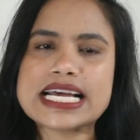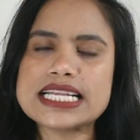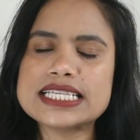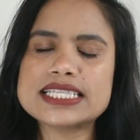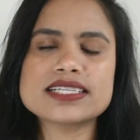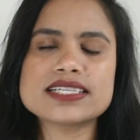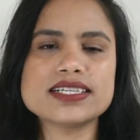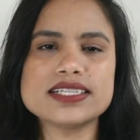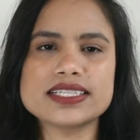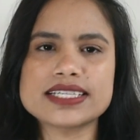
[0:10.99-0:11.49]

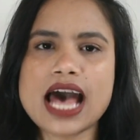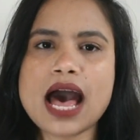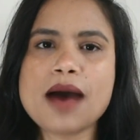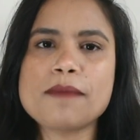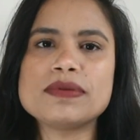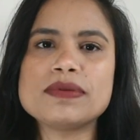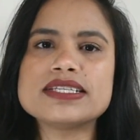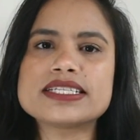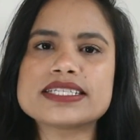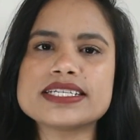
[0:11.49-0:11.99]
incidents
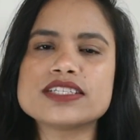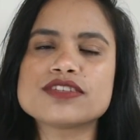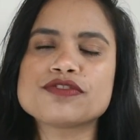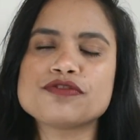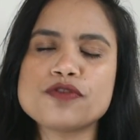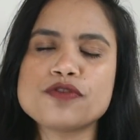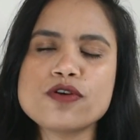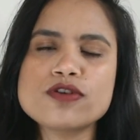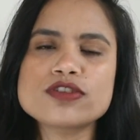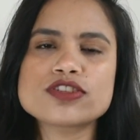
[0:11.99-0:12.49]
happened since
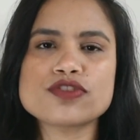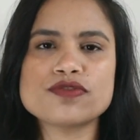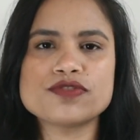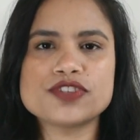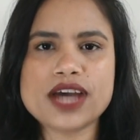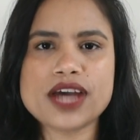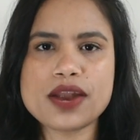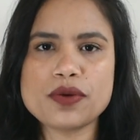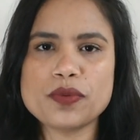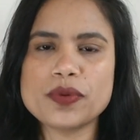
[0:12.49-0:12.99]
1st of
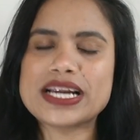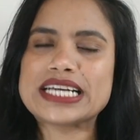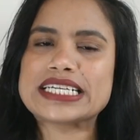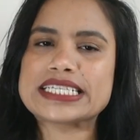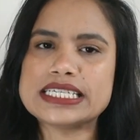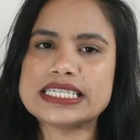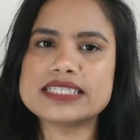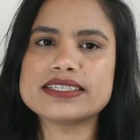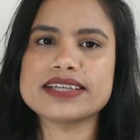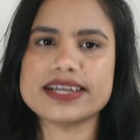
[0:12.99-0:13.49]
January
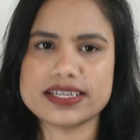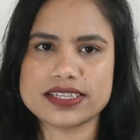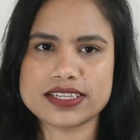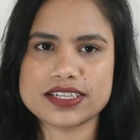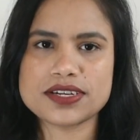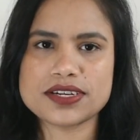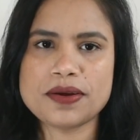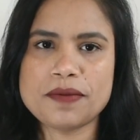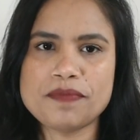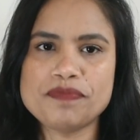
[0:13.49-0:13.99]
till date.